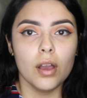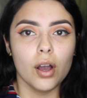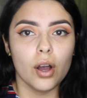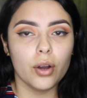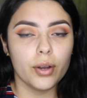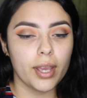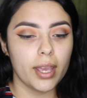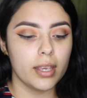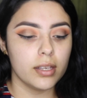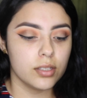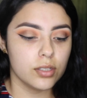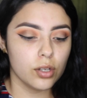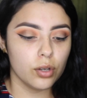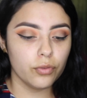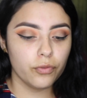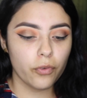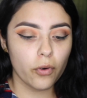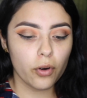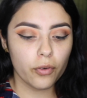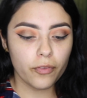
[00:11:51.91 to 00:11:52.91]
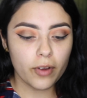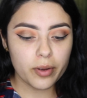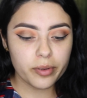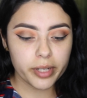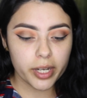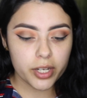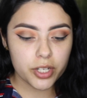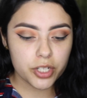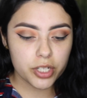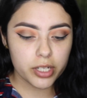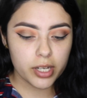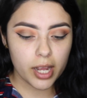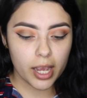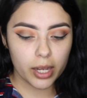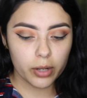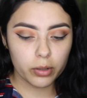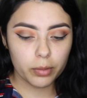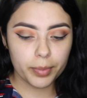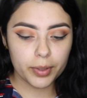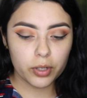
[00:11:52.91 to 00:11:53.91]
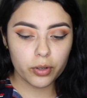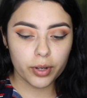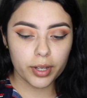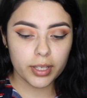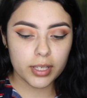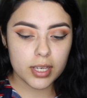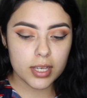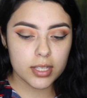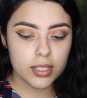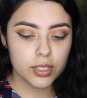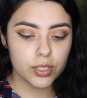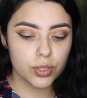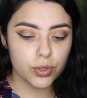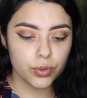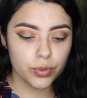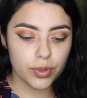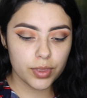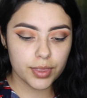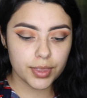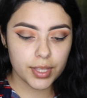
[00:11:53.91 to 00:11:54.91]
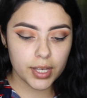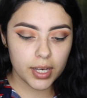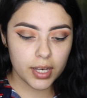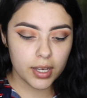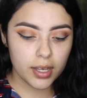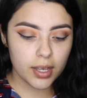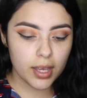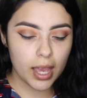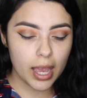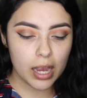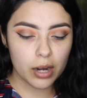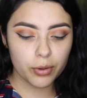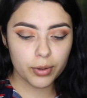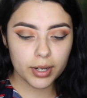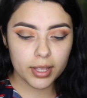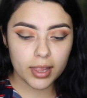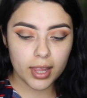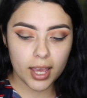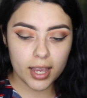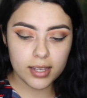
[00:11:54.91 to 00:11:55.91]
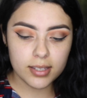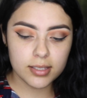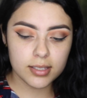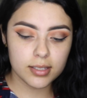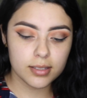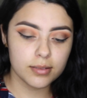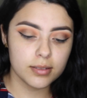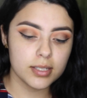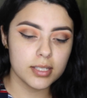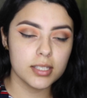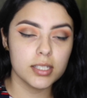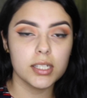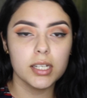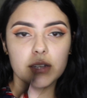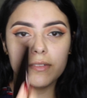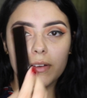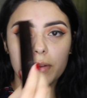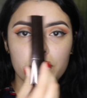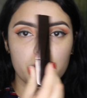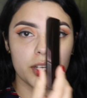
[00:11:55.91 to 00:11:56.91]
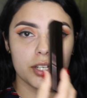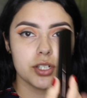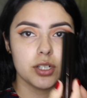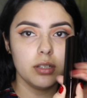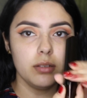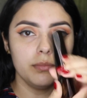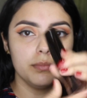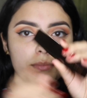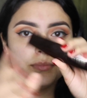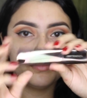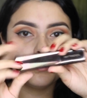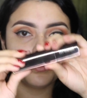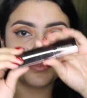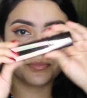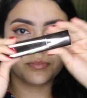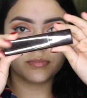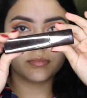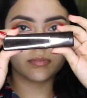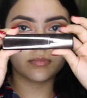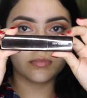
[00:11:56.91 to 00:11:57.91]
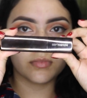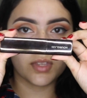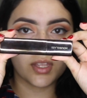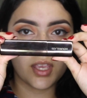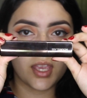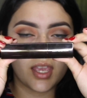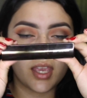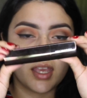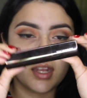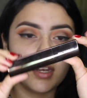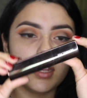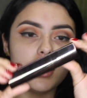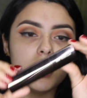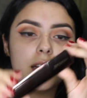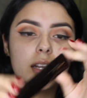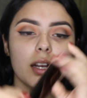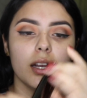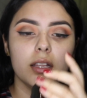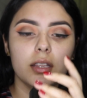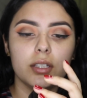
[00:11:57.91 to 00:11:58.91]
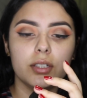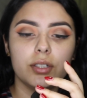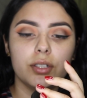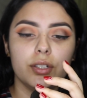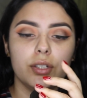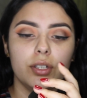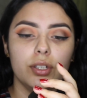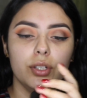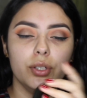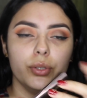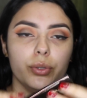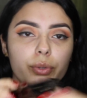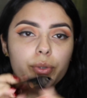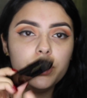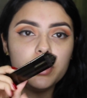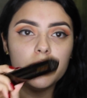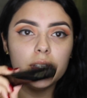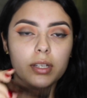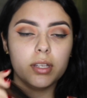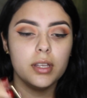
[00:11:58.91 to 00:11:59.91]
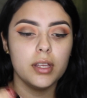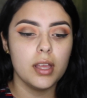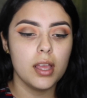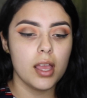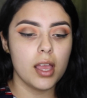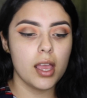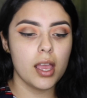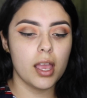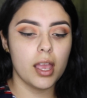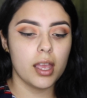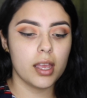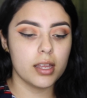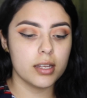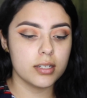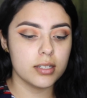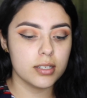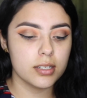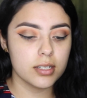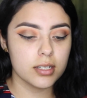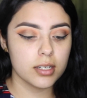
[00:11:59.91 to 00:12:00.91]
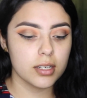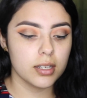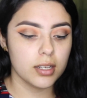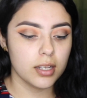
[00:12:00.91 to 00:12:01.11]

Okay, so for foundation, I will be going into the Hourglass Stick Foundation in the color Nude. And